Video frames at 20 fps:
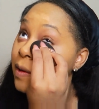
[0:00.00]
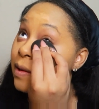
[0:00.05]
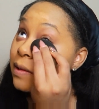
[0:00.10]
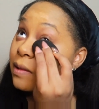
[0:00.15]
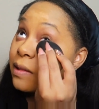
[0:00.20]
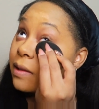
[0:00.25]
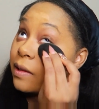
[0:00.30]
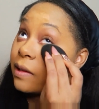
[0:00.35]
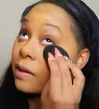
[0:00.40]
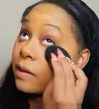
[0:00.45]

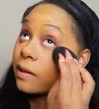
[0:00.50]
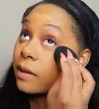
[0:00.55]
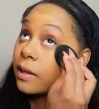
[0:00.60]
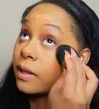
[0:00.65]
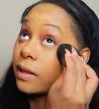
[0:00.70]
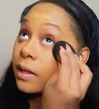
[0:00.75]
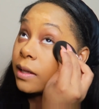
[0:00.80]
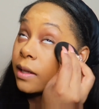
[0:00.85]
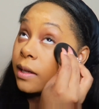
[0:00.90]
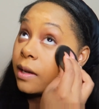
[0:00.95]
Literally
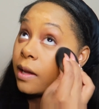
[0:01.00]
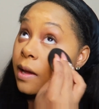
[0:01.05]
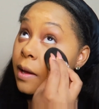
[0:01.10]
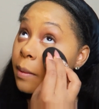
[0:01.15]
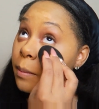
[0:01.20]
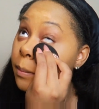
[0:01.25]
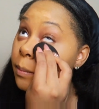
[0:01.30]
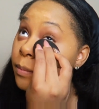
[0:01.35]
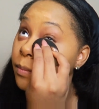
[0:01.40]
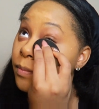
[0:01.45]
looking
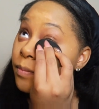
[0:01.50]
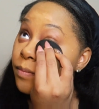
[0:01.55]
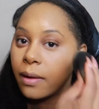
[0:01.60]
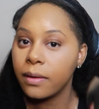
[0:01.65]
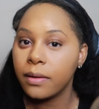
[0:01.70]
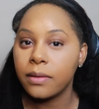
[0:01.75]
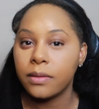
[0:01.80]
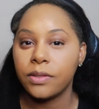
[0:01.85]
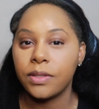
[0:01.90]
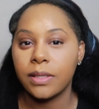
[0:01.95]
up,
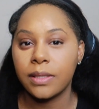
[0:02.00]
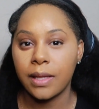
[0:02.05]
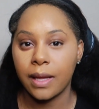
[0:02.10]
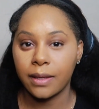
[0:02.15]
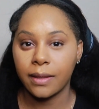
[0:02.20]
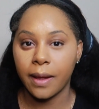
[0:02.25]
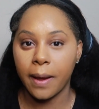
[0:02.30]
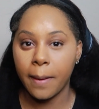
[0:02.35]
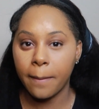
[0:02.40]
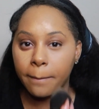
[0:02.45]
just like
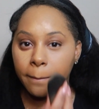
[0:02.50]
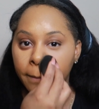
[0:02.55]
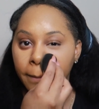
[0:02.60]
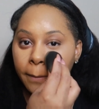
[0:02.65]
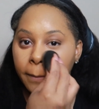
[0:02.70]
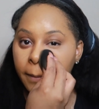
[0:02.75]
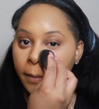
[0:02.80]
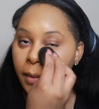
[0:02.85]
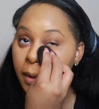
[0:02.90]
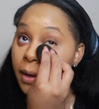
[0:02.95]
that,
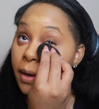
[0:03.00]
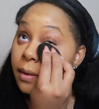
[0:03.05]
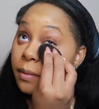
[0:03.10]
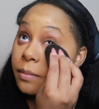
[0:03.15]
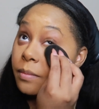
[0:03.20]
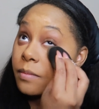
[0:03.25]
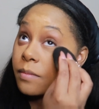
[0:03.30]
okay?